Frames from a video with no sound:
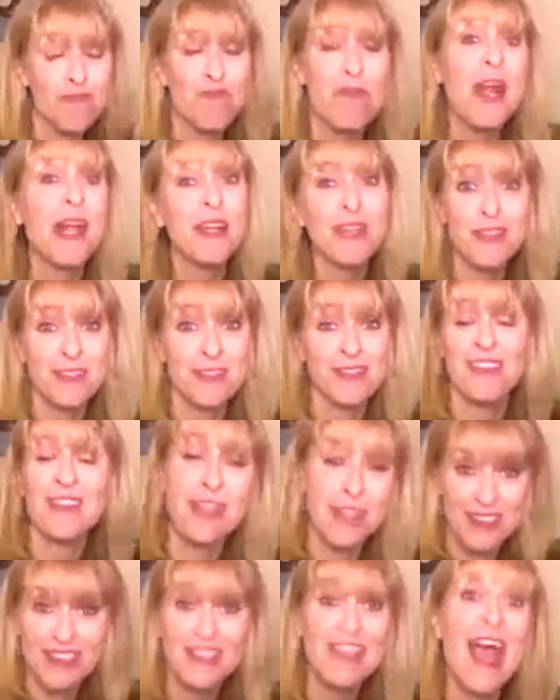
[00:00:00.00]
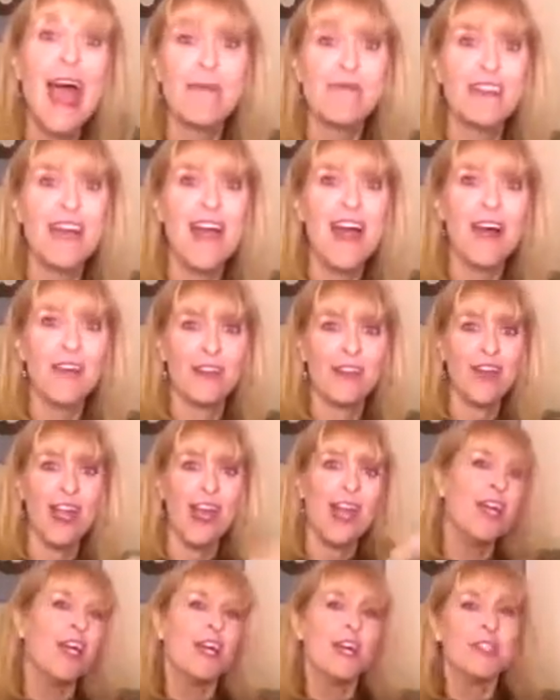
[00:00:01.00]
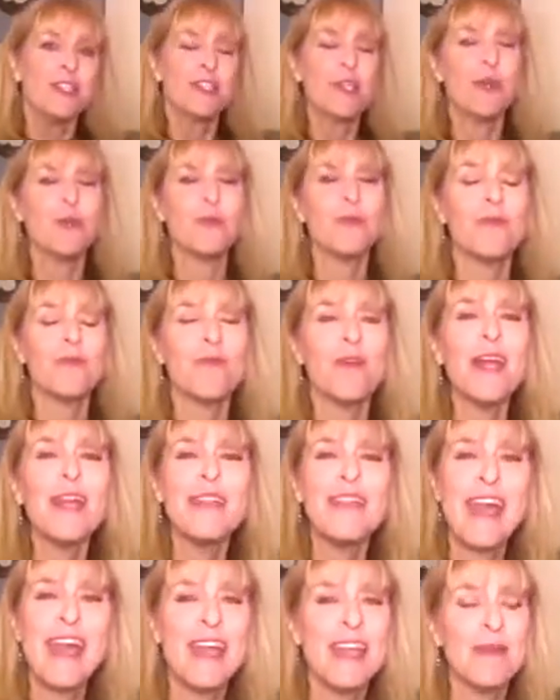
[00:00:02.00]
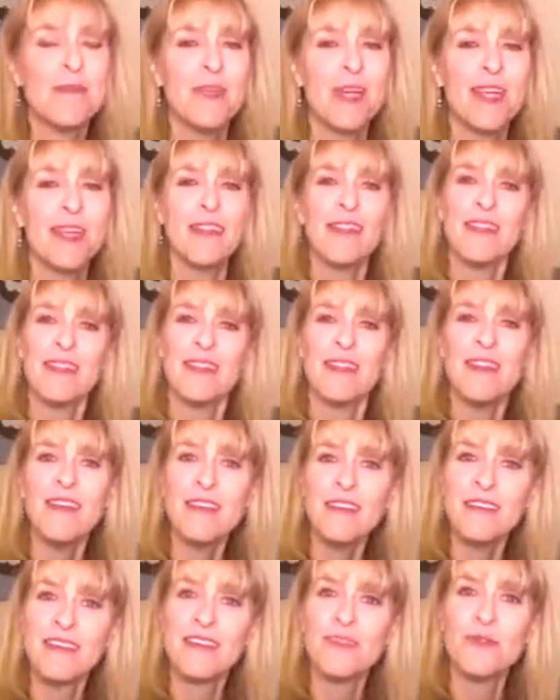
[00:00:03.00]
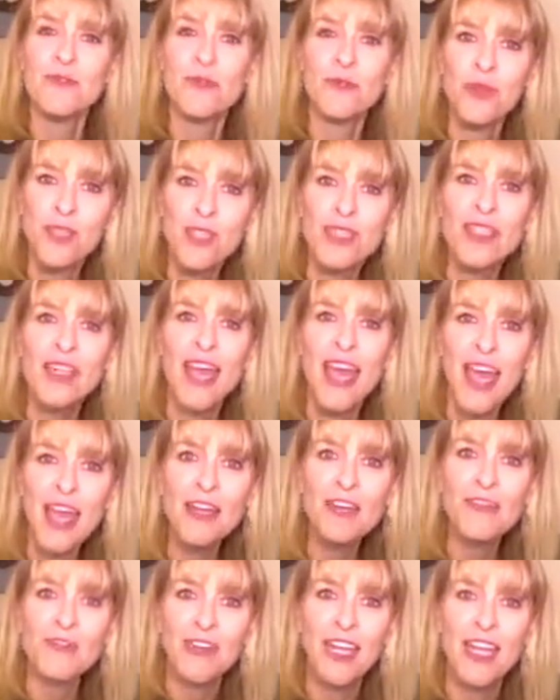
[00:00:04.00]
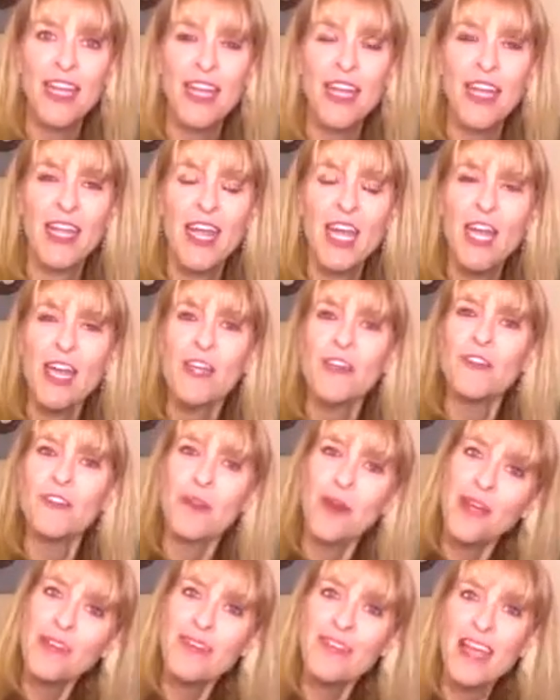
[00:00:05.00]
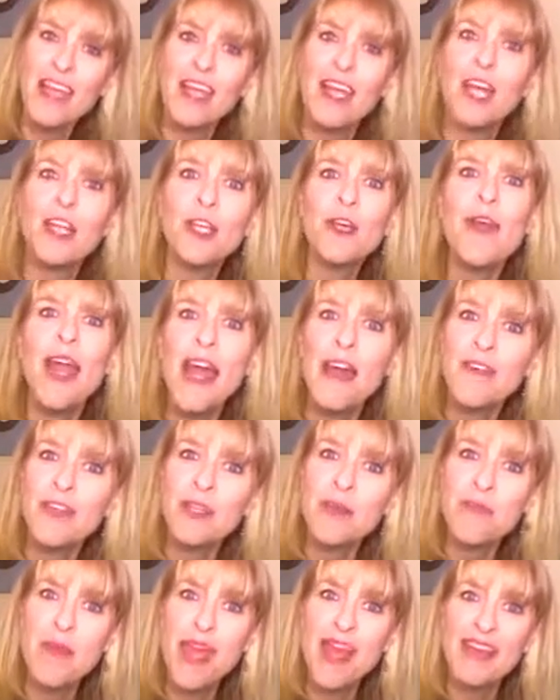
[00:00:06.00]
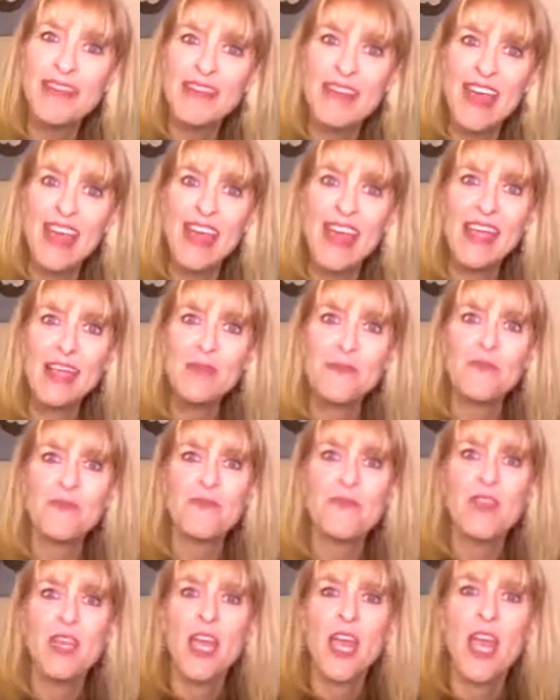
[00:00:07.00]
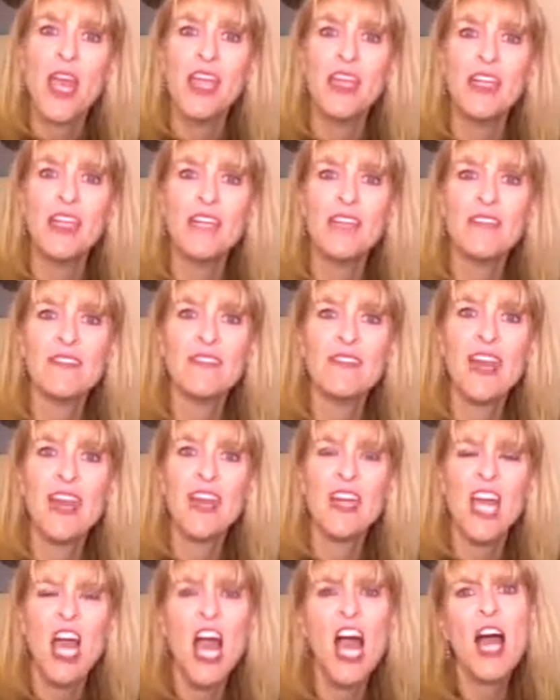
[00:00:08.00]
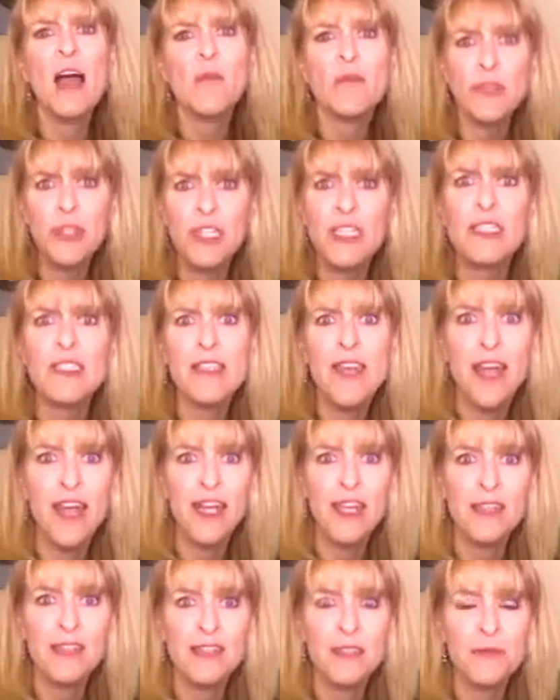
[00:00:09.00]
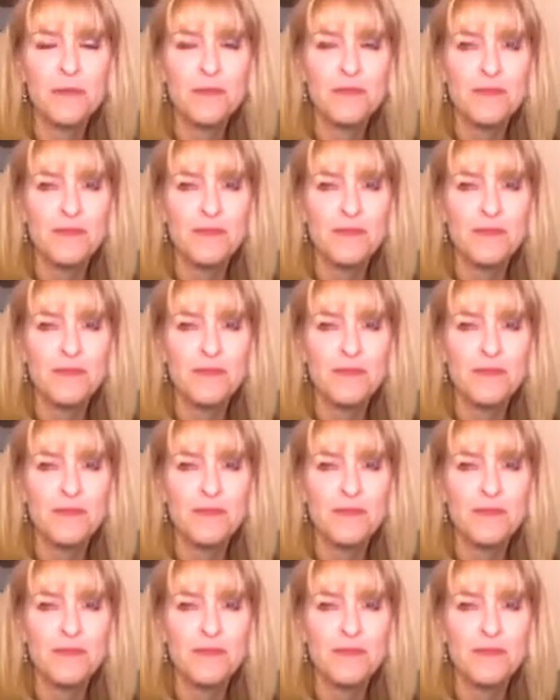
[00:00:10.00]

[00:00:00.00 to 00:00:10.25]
better, top dollar. So right then I'm like, this is really aggravating. So I said, "Are you having a bad day?" And he said, "I'm really tired."